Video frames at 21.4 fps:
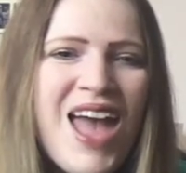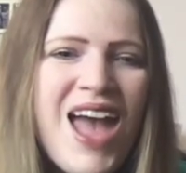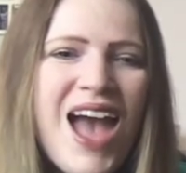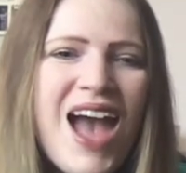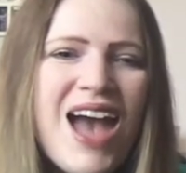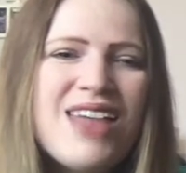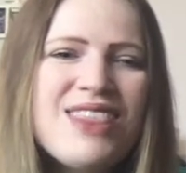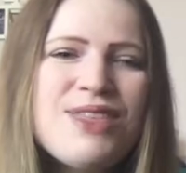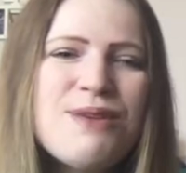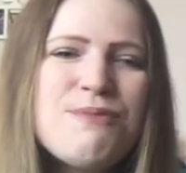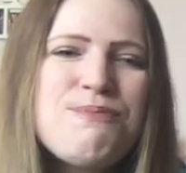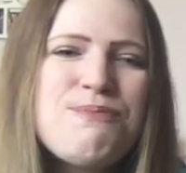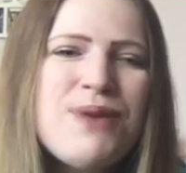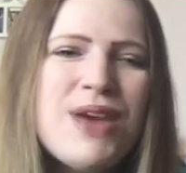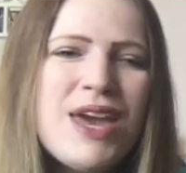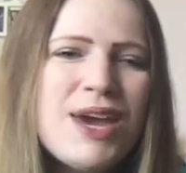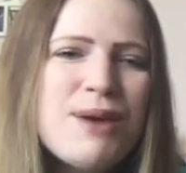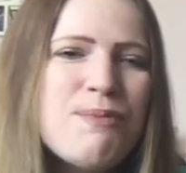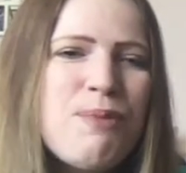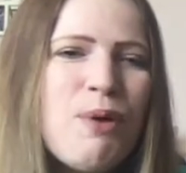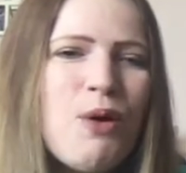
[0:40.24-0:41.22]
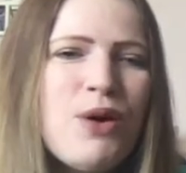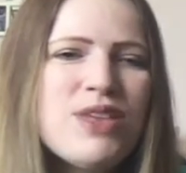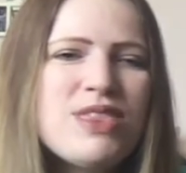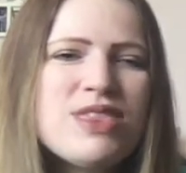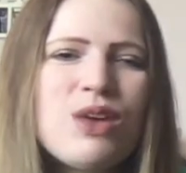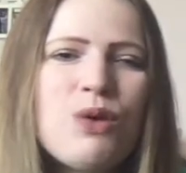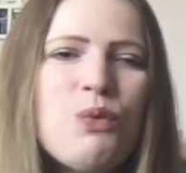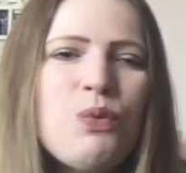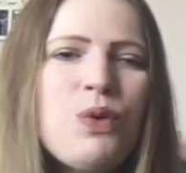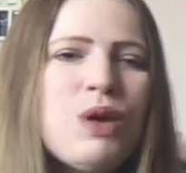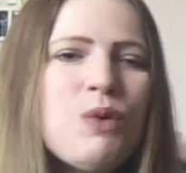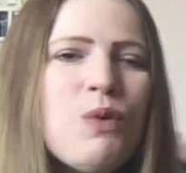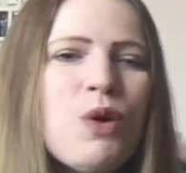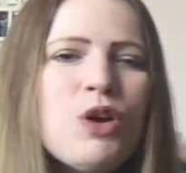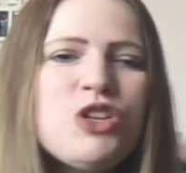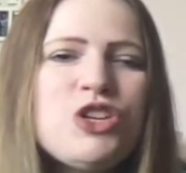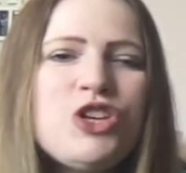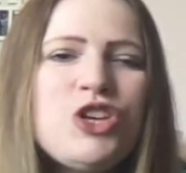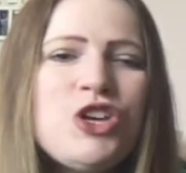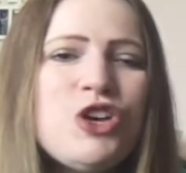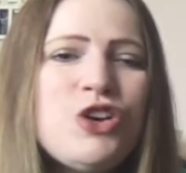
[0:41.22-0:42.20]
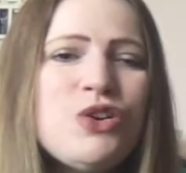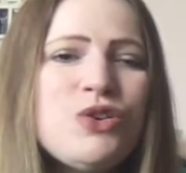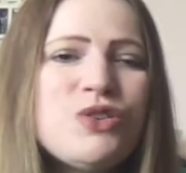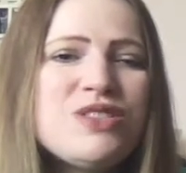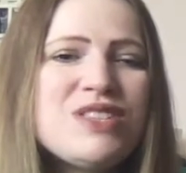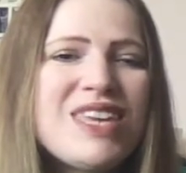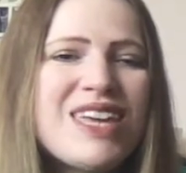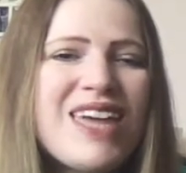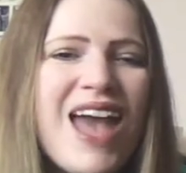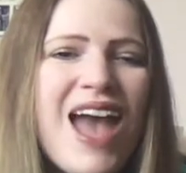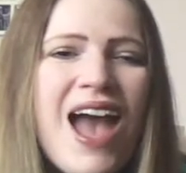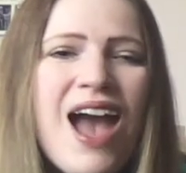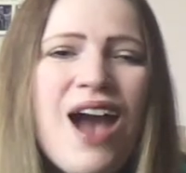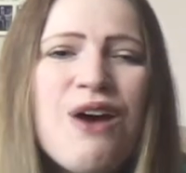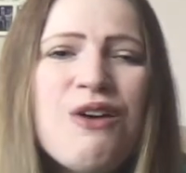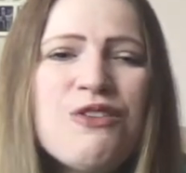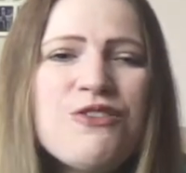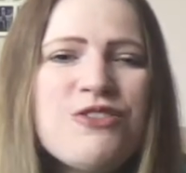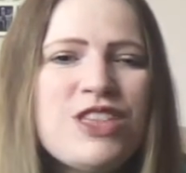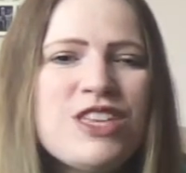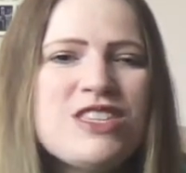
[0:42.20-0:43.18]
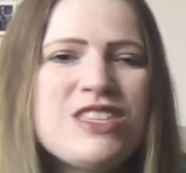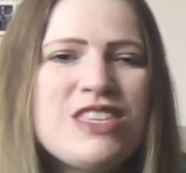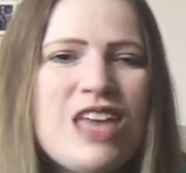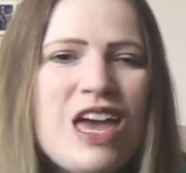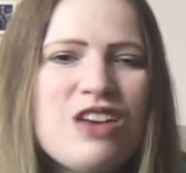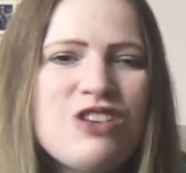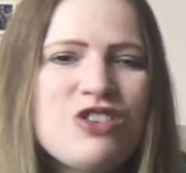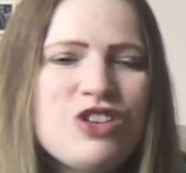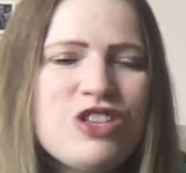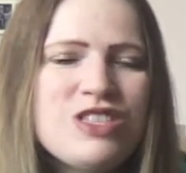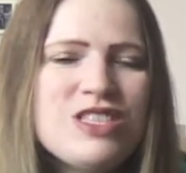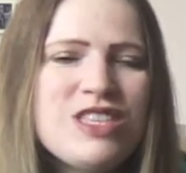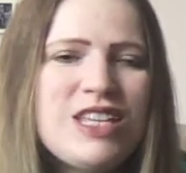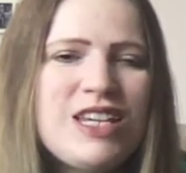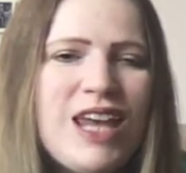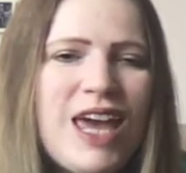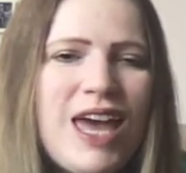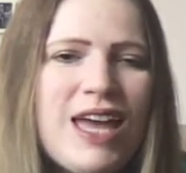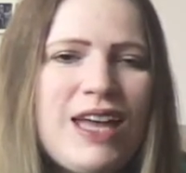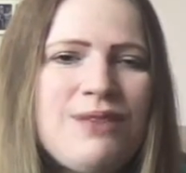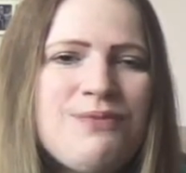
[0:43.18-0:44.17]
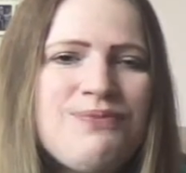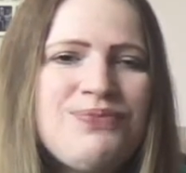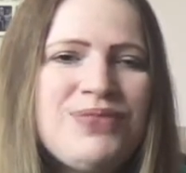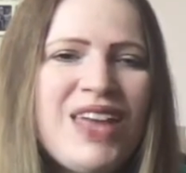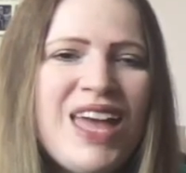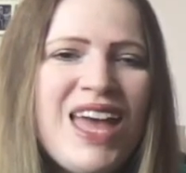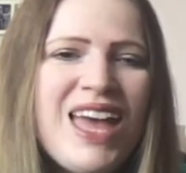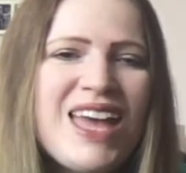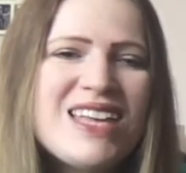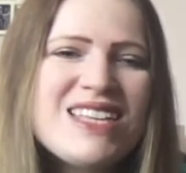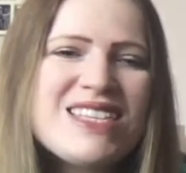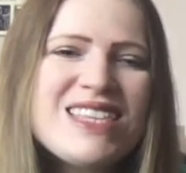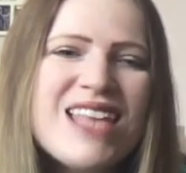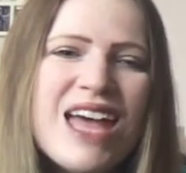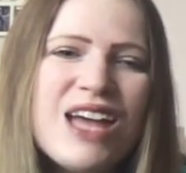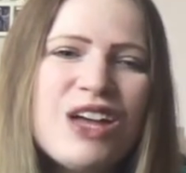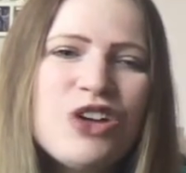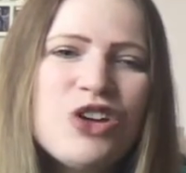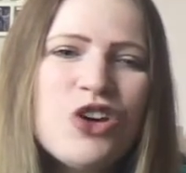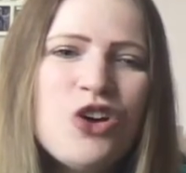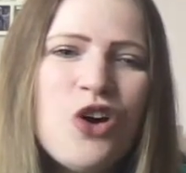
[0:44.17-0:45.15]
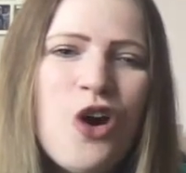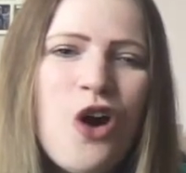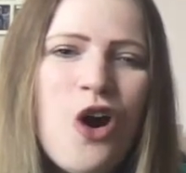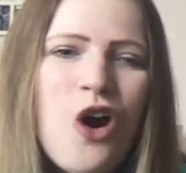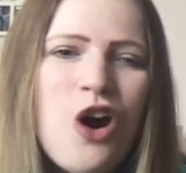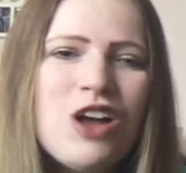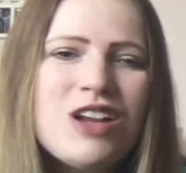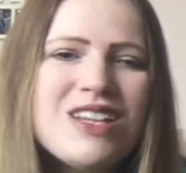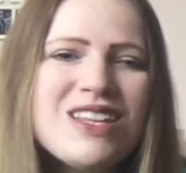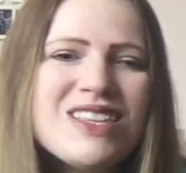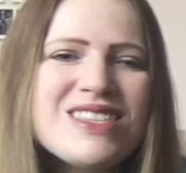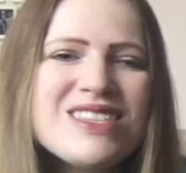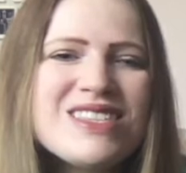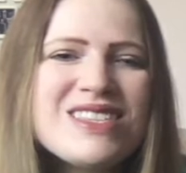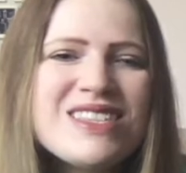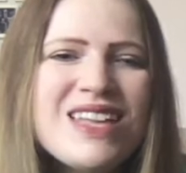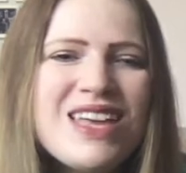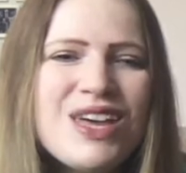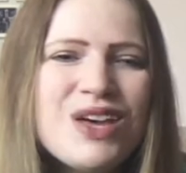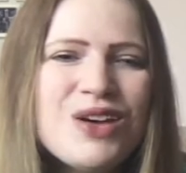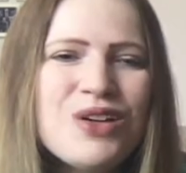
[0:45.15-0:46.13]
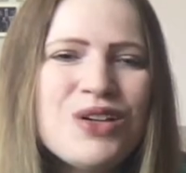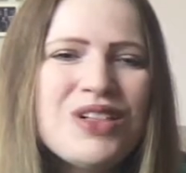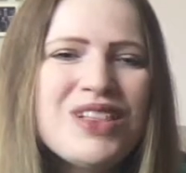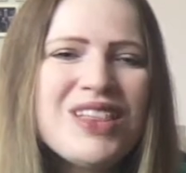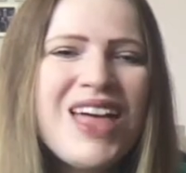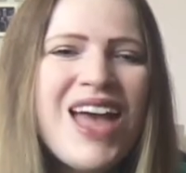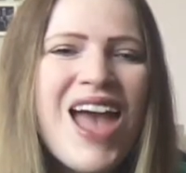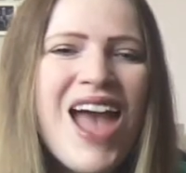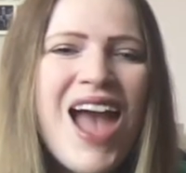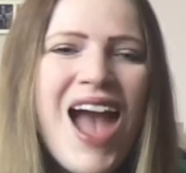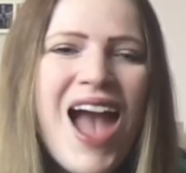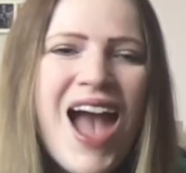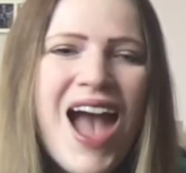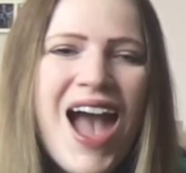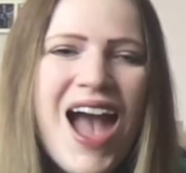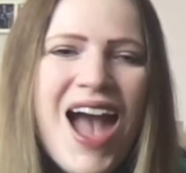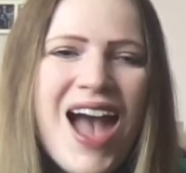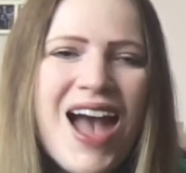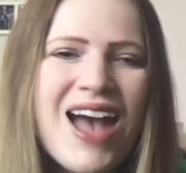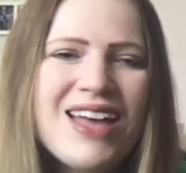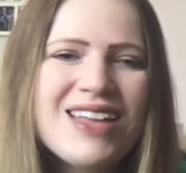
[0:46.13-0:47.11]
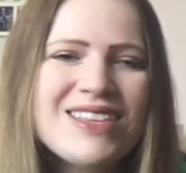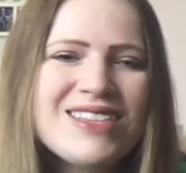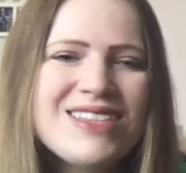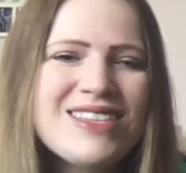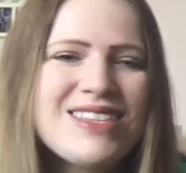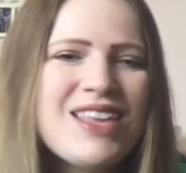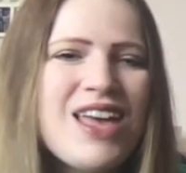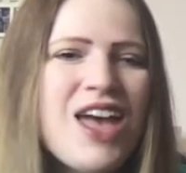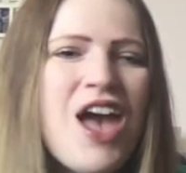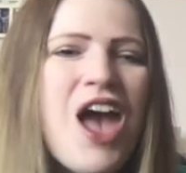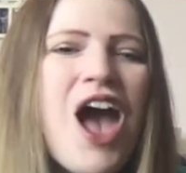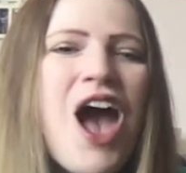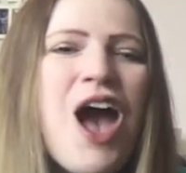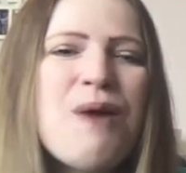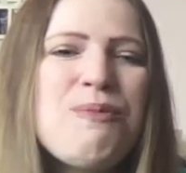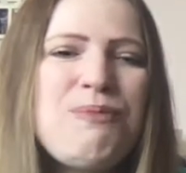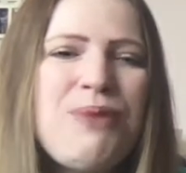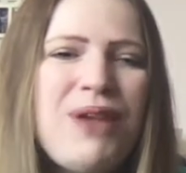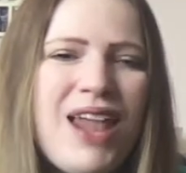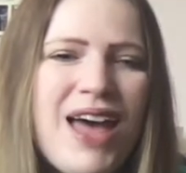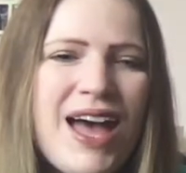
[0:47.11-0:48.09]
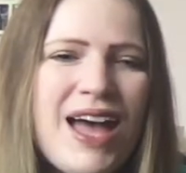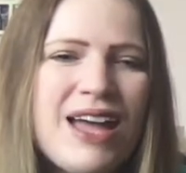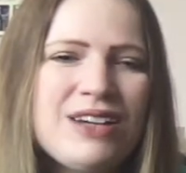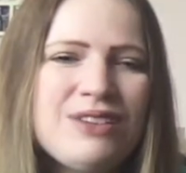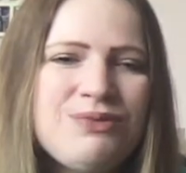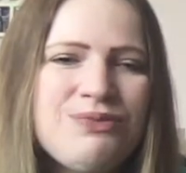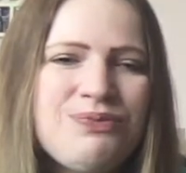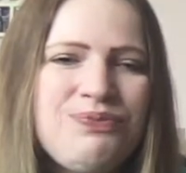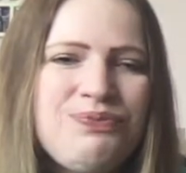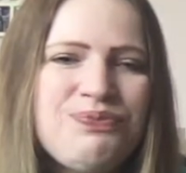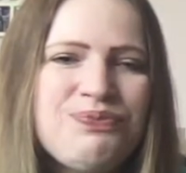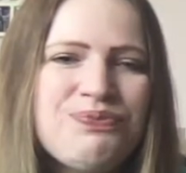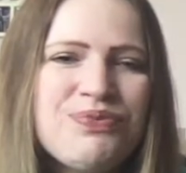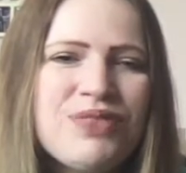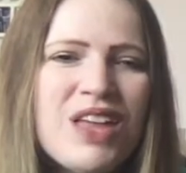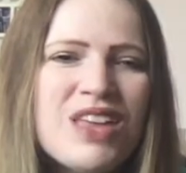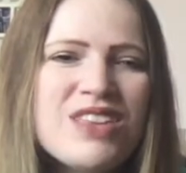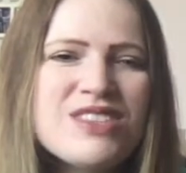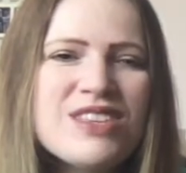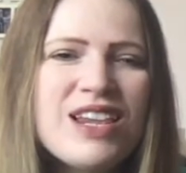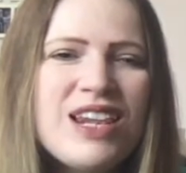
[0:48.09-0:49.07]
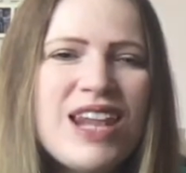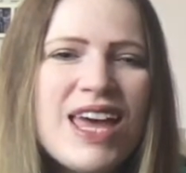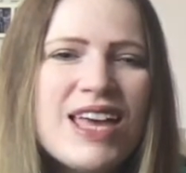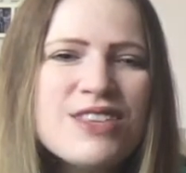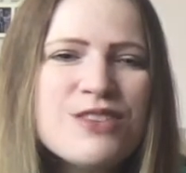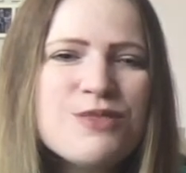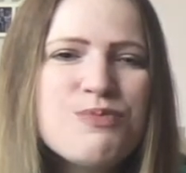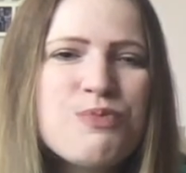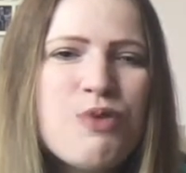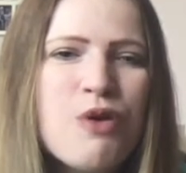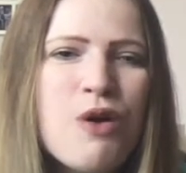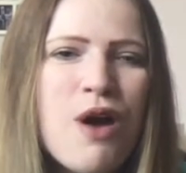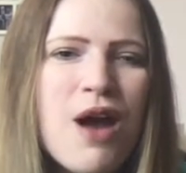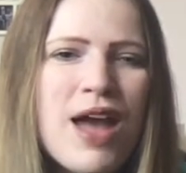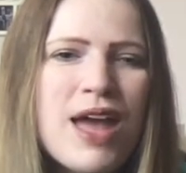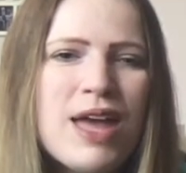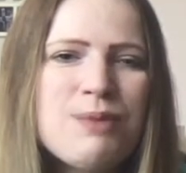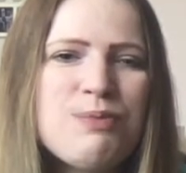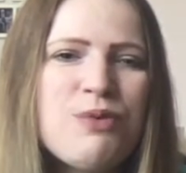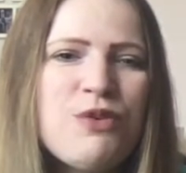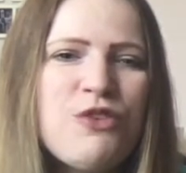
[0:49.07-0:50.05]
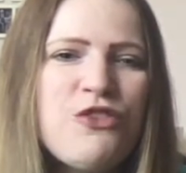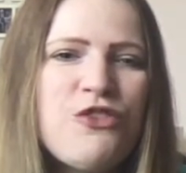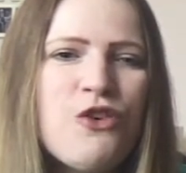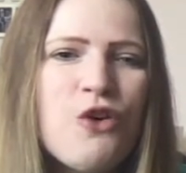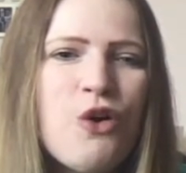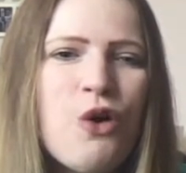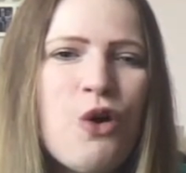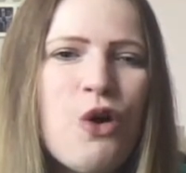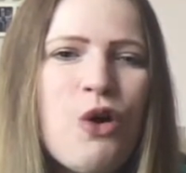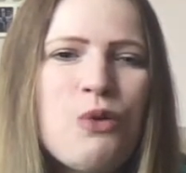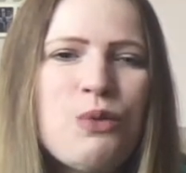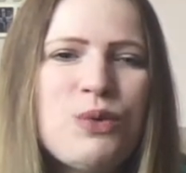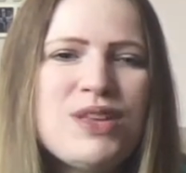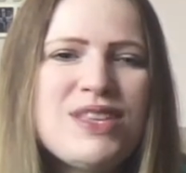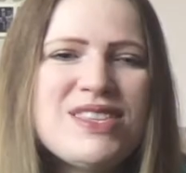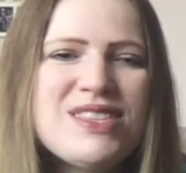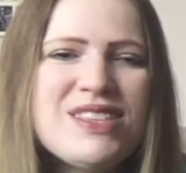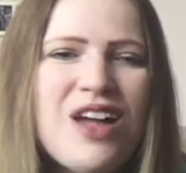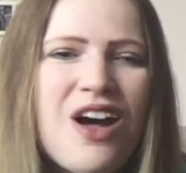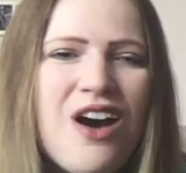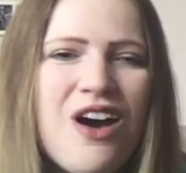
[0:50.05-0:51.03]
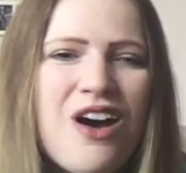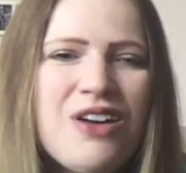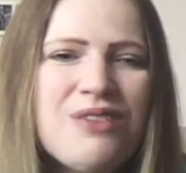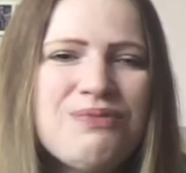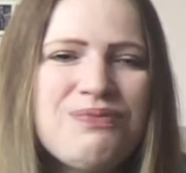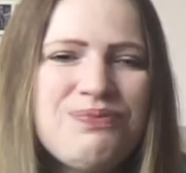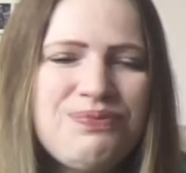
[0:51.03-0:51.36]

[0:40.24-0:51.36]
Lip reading: And the big point that we want you to get out of this session today is that God still has a plan. So let's pray before we start.